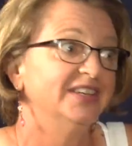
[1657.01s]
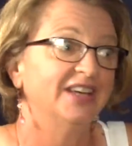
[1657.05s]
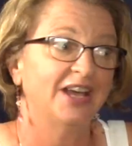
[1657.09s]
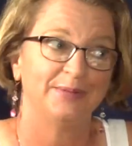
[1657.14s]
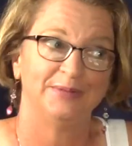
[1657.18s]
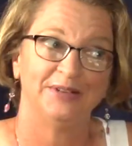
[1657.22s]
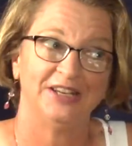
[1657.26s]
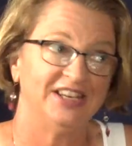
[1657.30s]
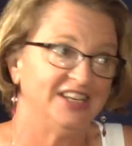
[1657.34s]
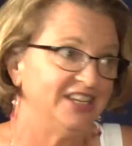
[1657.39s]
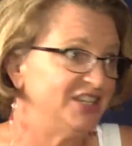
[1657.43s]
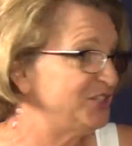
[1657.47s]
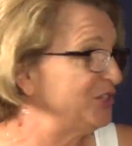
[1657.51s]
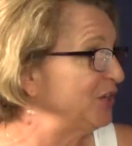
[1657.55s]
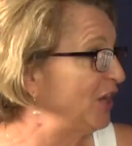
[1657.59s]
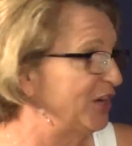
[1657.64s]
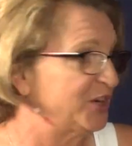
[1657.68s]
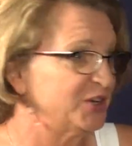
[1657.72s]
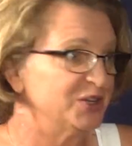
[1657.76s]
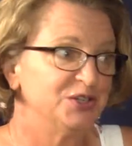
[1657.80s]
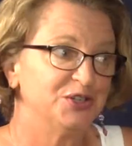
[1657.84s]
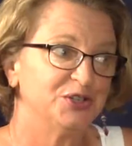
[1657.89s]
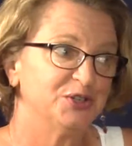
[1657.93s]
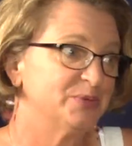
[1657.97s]
I mean, I
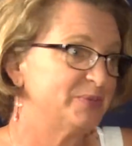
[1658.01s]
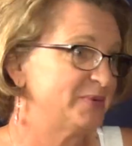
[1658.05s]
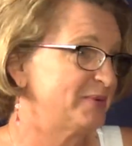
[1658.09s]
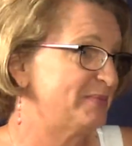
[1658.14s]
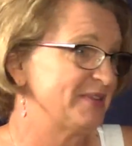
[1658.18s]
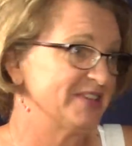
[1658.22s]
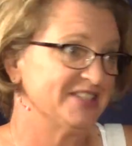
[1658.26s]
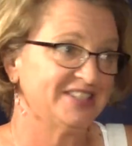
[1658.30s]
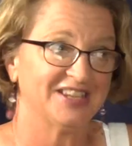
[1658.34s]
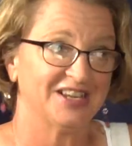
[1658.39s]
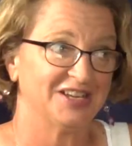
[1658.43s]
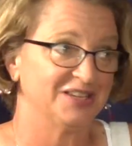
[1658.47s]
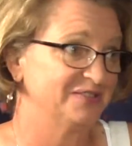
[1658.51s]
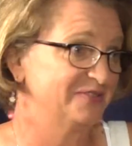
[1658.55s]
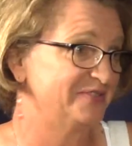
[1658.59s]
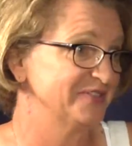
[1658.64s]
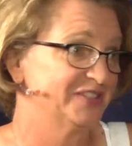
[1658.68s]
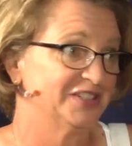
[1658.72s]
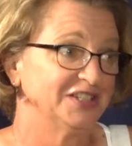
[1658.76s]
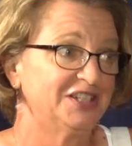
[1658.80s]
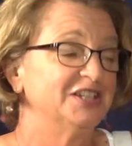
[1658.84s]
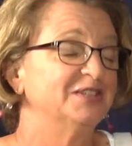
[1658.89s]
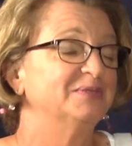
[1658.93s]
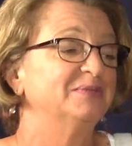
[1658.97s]
couldn't do it by myself.
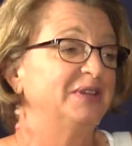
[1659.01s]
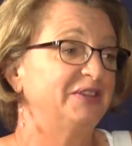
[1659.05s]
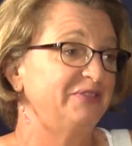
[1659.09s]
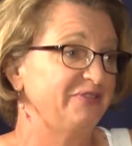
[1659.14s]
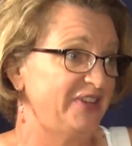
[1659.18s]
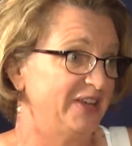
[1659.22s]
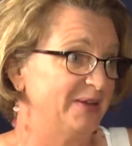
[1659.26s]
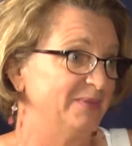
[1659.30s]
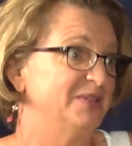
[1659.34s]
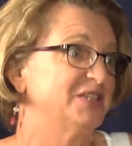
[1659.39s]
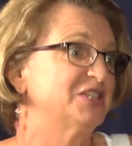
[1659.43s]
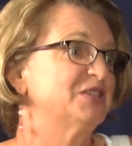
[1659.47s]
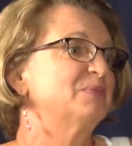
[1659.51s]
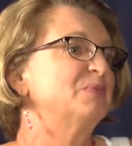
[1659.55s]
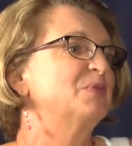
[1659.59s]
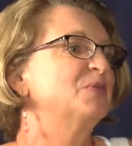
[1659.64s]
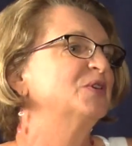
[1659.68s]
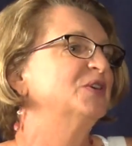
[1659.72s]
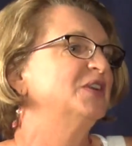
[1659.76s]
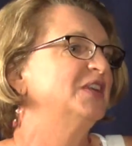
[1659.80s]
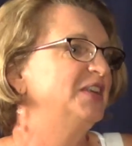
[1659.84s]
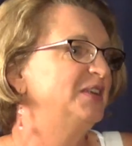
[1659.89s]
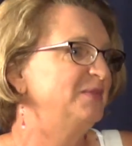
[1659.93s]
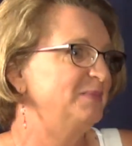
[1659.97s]
My family
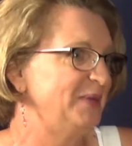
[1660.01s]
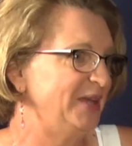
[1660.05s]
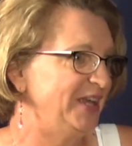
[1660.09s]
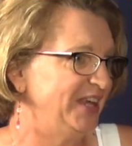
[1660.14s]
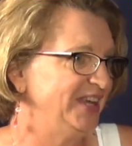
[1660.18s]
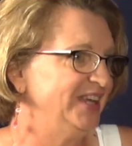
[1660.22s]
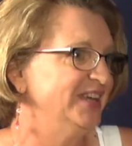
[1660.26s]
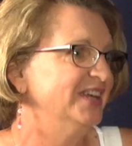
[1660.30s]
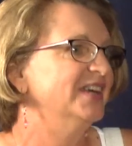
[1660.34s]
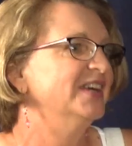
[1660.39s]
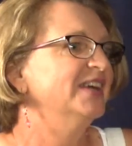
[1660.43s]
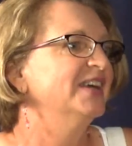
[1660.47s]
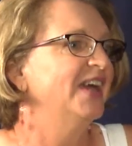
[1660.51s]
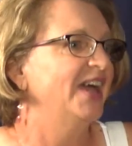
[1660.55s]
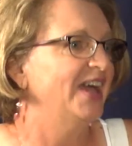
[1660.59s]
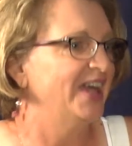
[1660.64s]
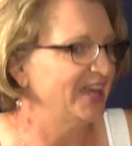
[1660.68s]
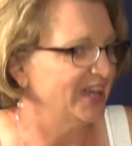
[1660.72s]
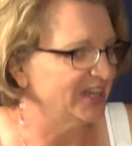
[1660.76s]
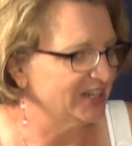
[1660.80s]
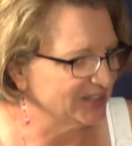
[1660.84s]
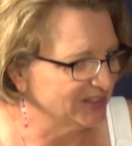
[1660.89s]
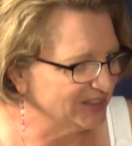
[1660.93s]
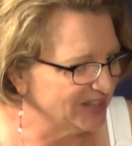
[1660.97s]
supported me. I
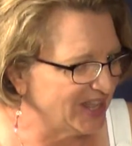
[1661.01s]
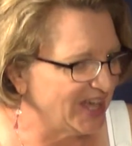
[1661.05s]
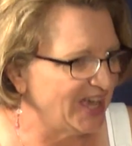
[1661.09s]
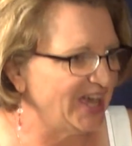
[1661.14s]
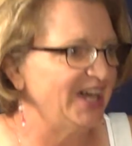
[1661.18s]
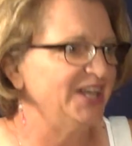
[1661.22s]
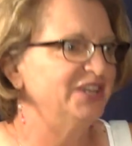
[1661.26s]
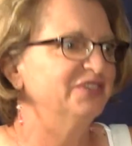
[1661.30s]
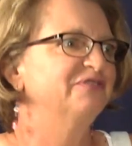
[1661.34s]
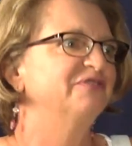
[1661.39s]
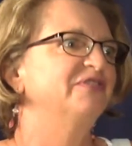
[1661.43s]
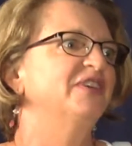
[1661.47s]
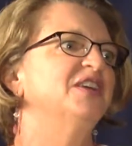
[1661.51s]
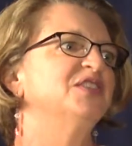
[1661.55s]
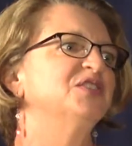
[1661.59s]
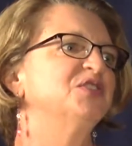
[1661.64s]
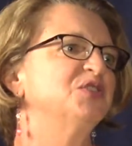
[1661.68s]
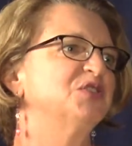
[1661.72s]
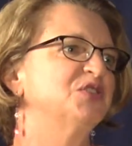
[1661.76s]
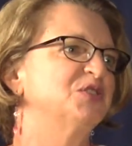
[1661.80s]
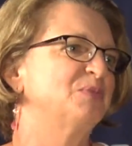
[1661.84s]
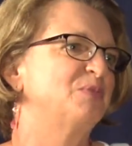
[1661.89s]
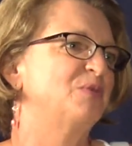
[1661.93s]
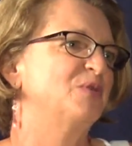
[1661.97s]
had a lot of friends who
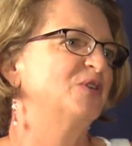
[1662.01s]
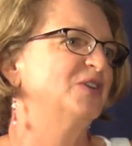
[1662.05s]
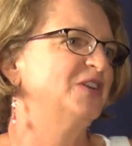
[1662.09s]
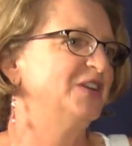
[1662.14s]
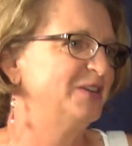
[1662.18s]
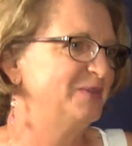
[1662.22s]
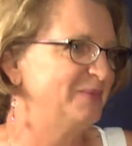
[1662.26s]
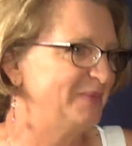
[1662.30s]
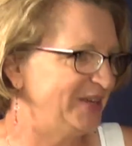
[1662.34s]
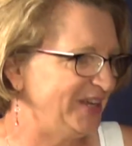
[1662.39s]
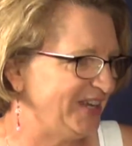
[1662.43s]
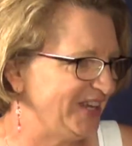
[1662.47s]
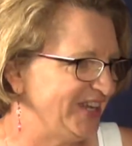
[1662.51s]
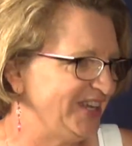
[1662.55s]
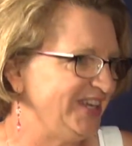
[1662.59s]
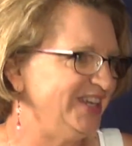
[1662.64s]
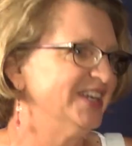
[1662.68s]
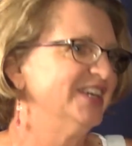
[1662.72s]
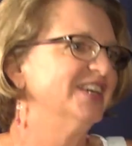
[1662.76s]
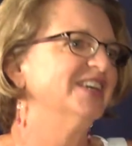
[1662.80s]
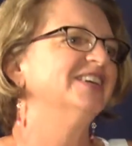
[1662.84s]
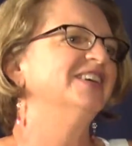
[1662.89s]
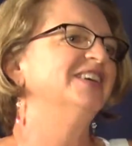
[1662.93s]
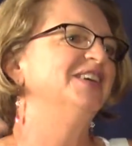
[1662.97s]
supported me.
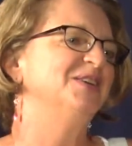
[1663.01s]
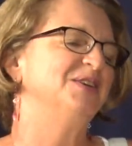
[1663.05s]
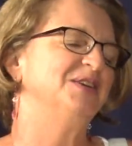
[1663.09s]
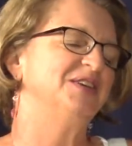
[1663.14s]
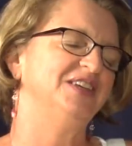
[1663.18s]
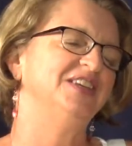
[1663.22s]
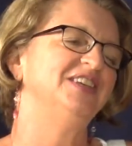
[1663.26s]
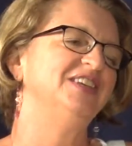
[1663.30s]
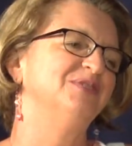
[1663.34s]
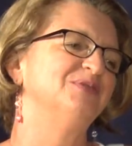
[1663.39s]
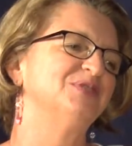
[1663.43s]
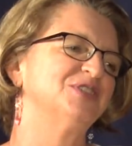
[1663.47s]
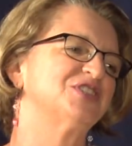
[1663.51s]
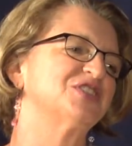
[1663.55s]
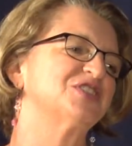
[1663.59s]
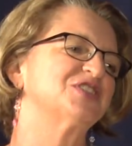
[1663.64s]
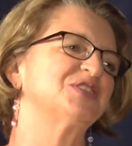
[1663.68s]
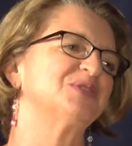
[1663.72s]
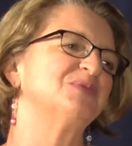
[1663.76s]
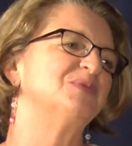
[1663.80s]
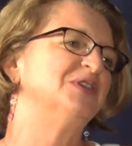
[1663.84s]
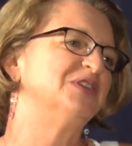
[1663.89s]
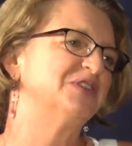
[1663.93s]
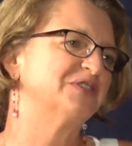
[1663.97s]
It was just
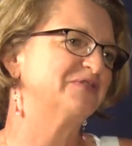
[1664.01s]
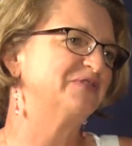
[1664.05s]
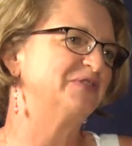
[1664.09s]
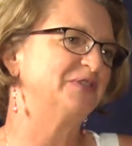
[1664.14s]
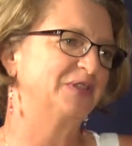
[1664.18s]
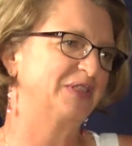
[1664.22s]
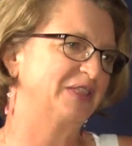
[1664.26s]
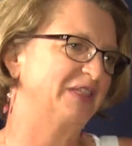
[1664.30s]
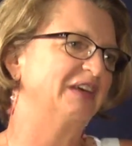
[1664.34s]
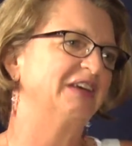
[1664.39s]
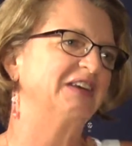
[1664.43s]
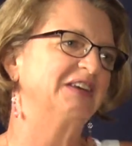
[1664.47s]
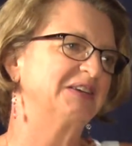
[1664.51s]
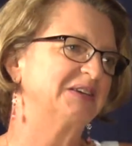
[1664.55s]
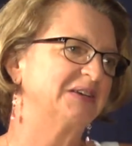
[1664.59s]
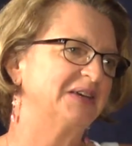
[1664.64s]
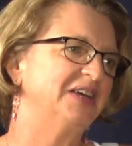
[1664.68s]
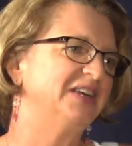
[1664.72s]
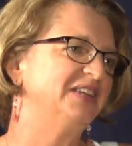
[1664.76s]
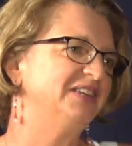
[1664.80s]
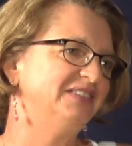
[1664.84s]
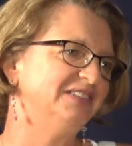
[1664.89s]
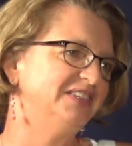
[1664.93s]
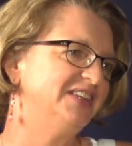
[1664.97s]
a wonderful thing,
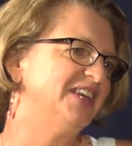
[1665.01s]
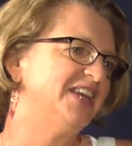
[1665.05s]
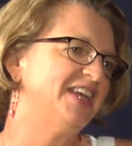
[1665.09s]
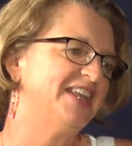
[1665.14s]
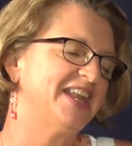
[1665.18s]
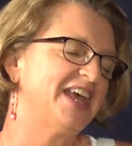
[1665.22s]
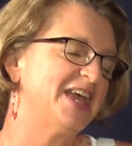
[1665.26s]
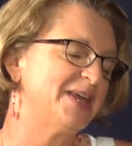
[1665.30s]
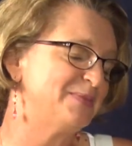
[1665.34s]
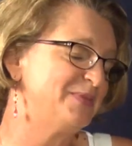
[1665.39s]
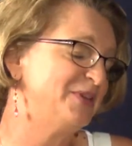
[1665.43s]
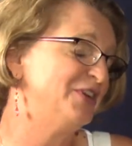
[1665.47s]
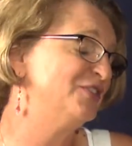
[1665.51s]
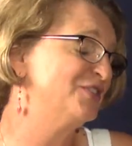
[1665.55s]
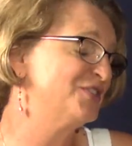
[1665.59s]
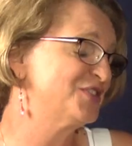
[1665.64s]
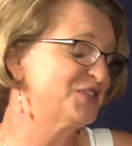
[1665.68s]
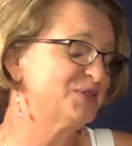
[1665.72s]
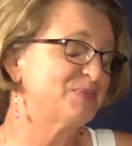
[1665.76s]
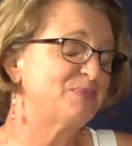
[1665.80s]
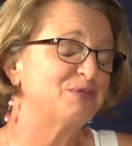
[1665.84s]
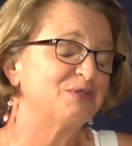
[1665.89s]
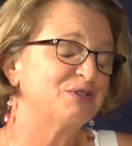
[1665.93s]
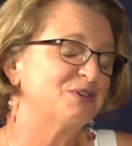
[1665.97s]
and I'm here to
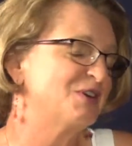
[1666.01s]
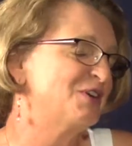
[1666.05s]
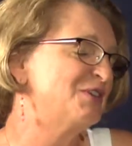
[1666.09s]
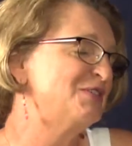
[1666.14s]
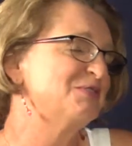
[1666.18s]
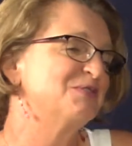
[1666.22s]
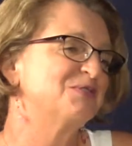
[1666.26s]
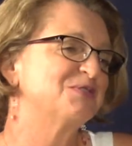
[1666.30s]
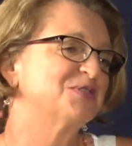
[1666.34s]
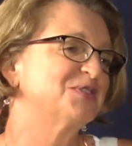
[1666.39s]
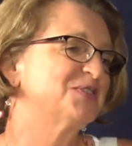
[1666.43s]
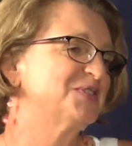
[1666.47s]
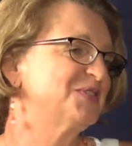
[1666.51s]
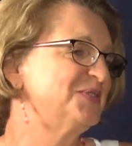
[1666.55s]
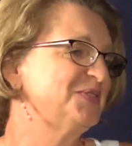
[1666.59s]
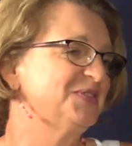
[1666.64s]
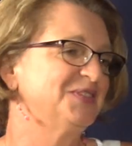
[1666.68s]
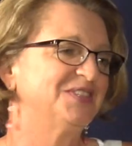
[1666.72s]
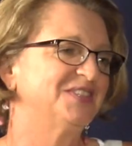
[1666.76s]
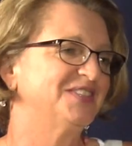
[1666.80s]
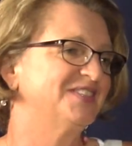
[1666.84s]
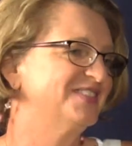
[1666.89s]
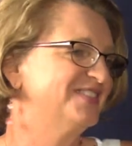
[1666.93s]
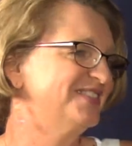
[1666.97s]
support others.
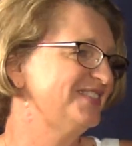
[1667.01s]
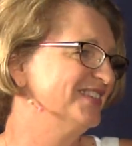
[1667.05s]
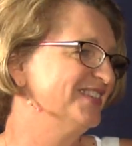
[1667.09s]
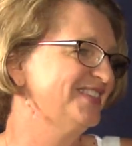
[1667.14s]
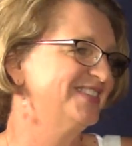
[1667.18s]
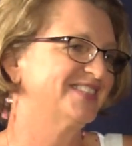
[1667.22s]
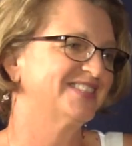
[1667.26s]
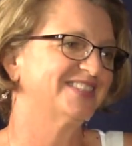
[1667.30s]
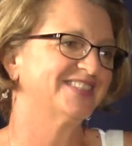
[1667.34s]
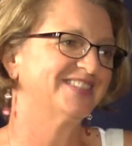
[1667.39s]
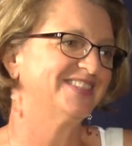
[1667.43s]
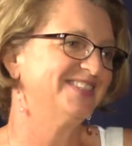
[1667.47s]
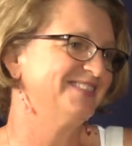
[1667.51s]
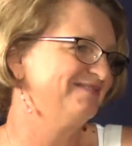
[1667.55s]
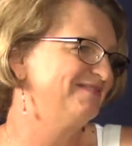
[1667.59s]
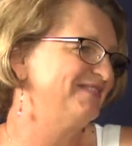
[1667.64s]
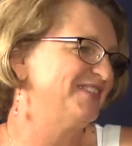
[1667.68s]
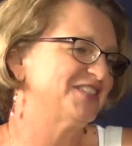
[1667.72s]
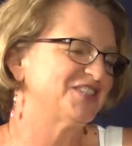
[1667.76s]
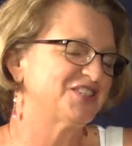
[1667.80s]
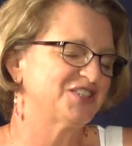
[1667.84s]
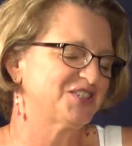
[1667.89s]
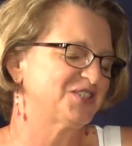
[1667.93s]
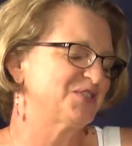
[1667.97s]
It's
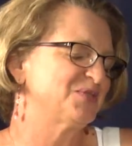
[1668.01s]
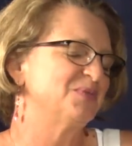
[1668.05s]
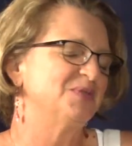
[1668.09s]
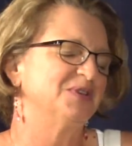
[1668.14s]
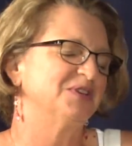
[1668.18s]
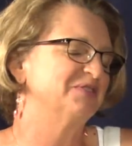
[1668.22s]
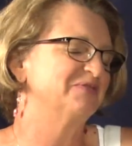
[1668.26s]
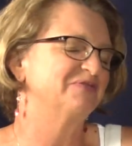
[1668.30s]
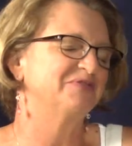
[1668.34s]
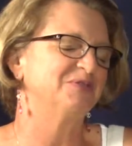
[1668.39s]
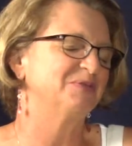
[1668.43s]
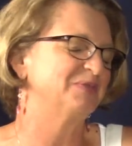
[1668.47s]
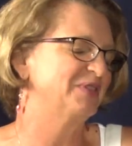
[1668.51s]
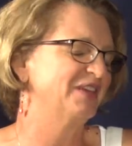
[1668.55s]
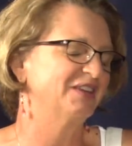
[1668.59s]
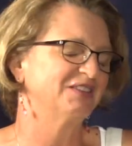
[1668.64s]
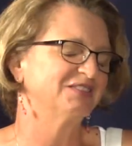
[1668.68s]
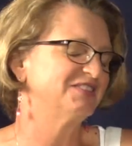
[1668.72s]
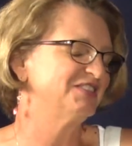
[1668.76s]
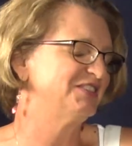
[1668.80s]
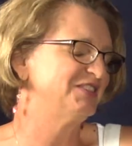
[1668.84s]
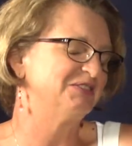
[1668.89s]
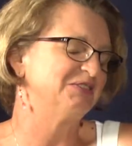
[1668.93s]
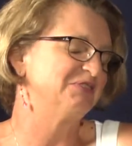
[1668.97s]
just a wonderful thing
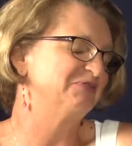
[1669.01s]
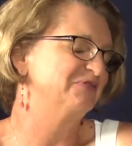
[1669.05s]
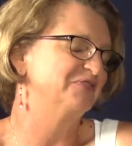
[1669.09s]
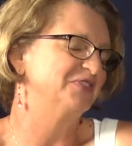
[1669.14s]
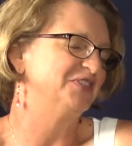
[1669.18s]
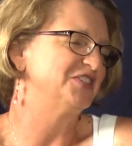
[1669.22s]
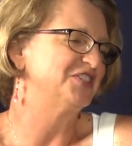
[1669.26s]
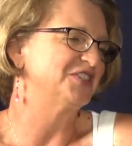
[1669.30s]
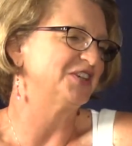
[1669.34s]
to do for each